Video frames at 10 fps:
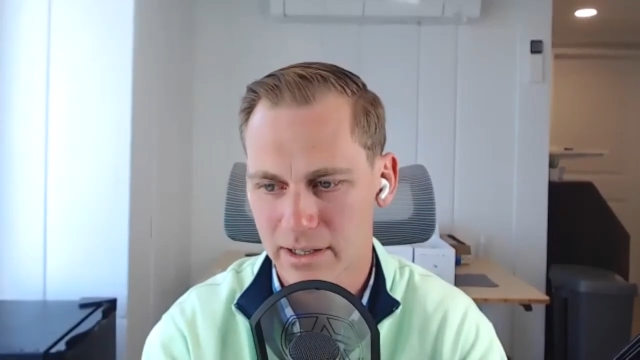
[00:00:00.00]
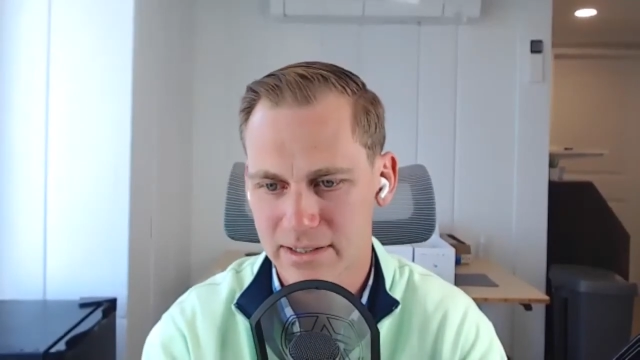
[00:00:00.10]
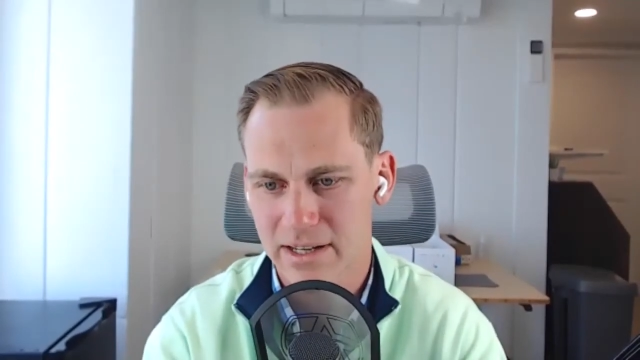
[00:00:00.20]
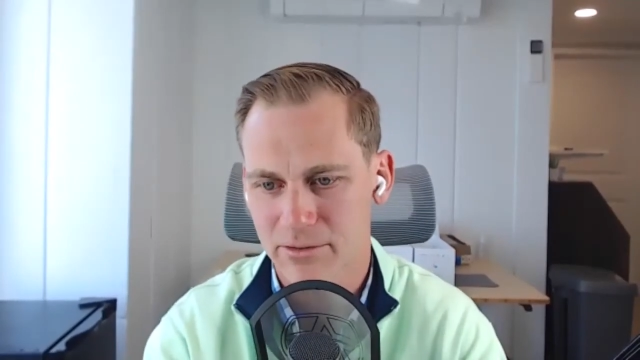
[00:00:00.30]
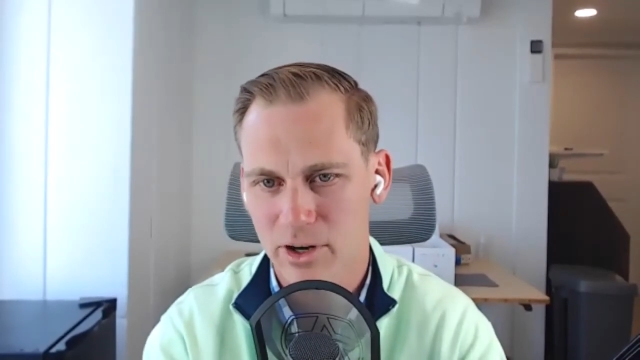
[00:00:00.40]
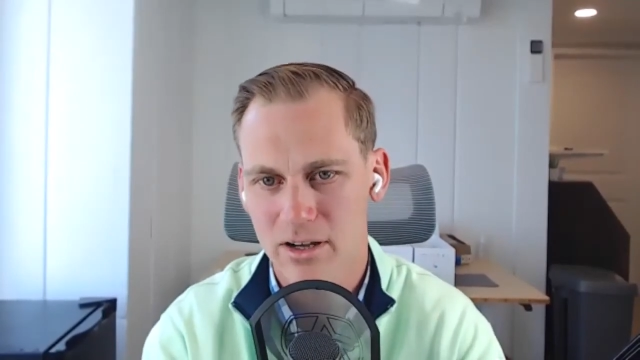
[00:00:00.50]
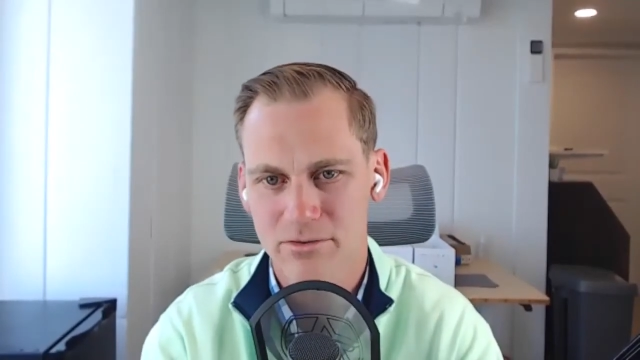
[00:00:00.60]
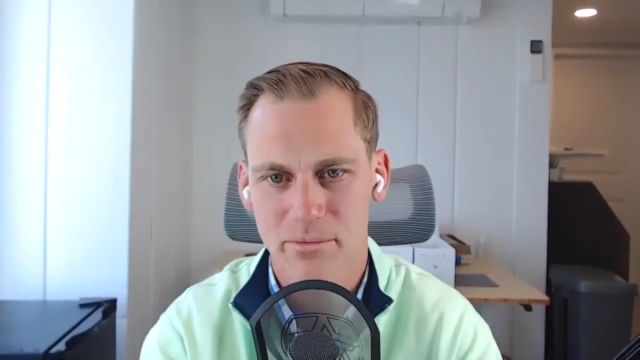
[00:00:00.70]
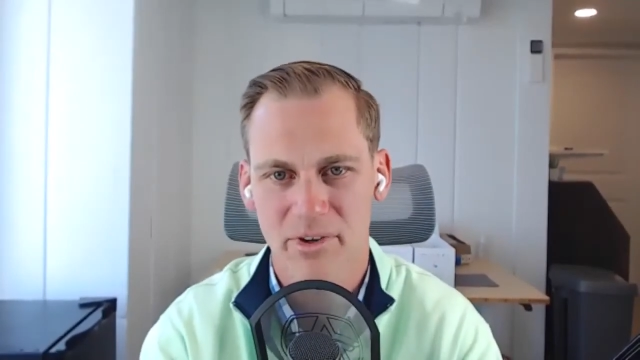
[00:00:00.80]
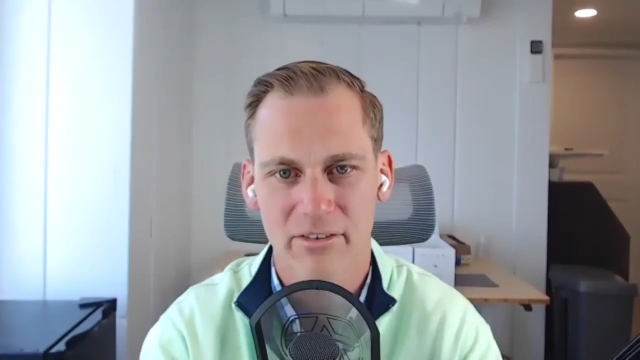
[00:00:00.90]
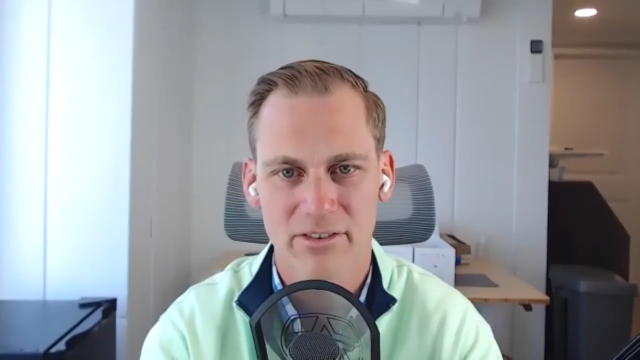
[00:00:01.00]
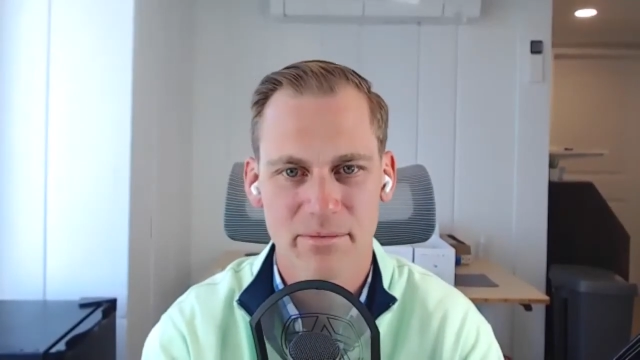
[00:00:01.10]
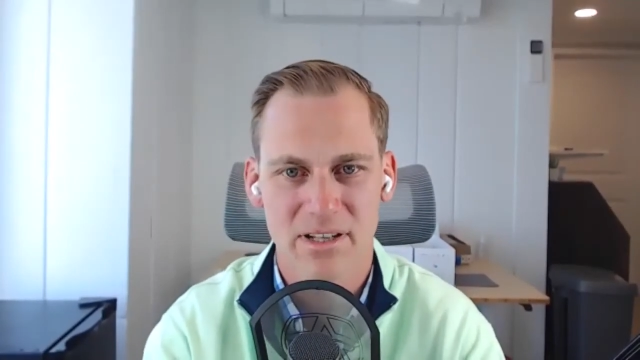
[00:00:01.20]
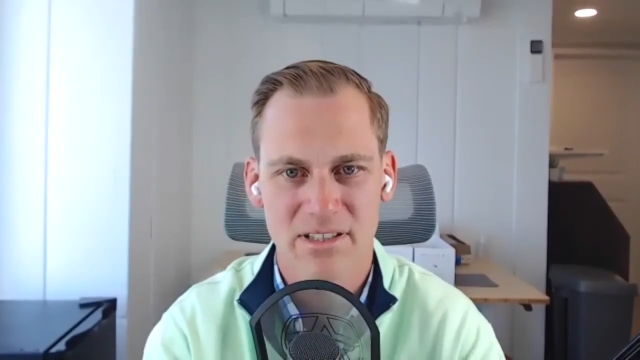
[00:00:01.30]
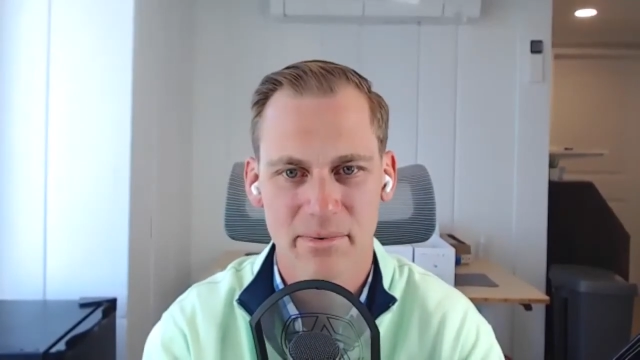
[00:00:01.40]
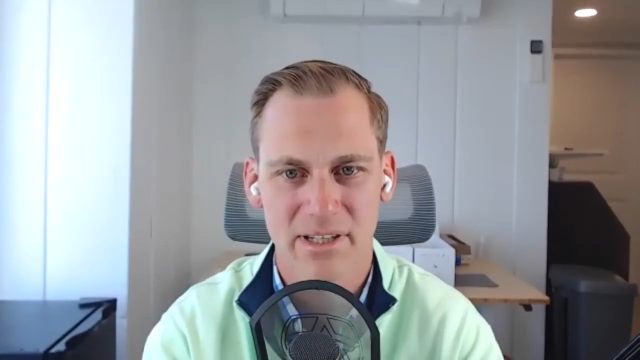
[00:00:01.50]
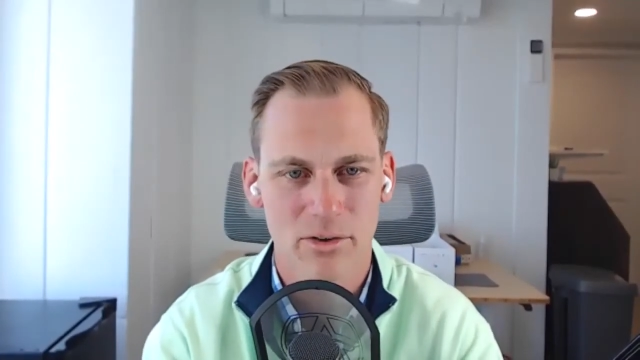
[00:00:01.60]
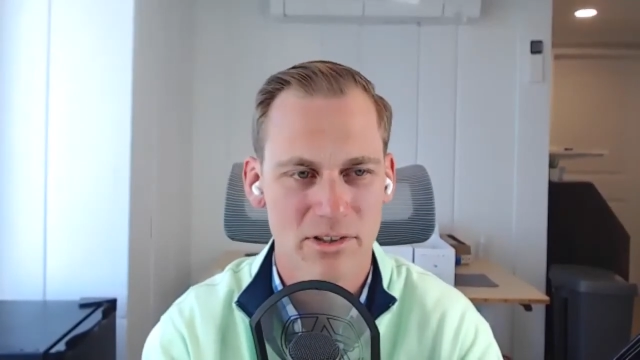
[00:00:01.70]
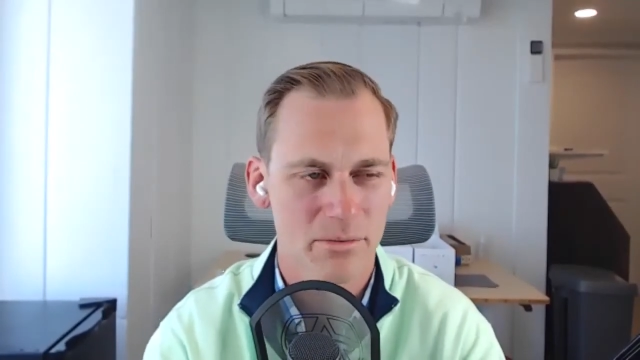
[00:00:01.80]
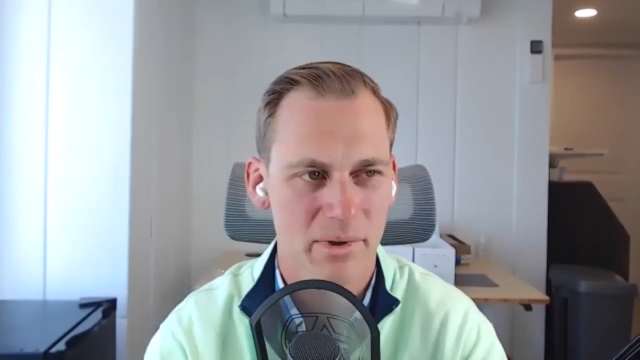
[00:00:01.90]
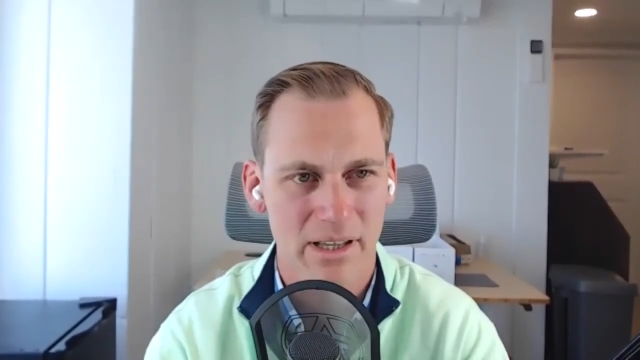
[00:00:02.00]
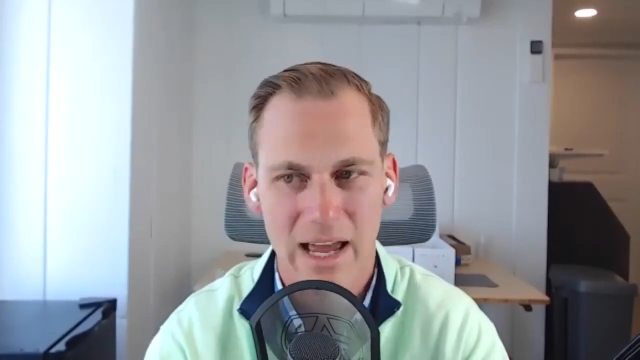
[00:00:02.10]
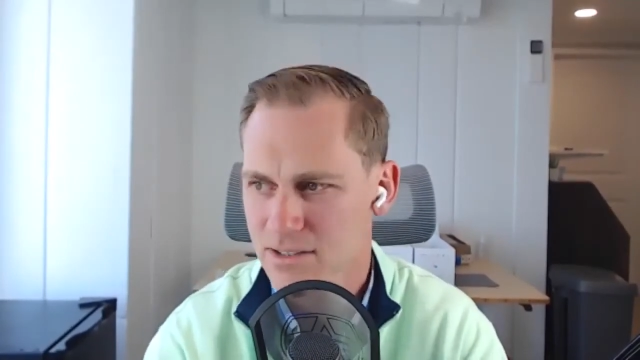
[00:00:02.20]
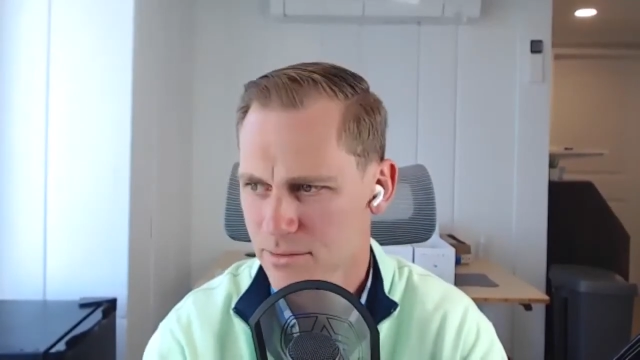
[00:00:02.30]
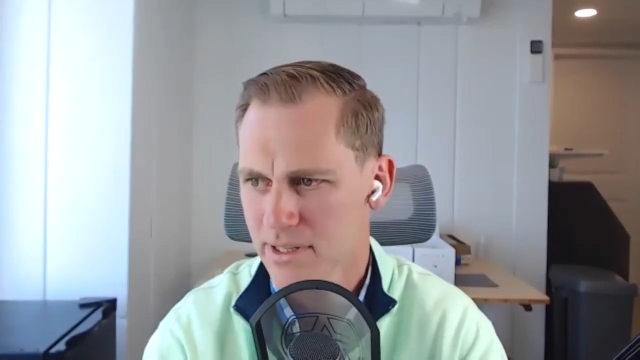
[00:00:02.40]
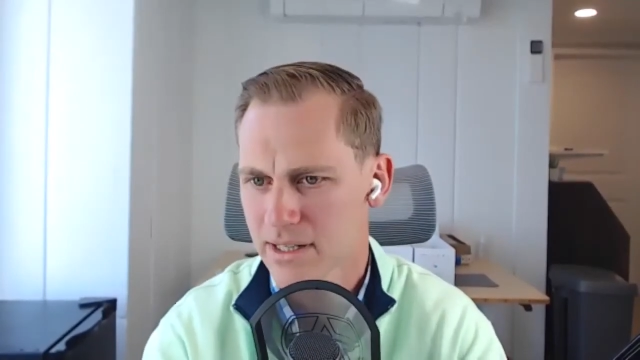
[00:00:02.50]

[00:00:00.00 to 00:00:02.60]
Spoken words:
Dave Krause from Rent Responsibly and Noise Aware last week.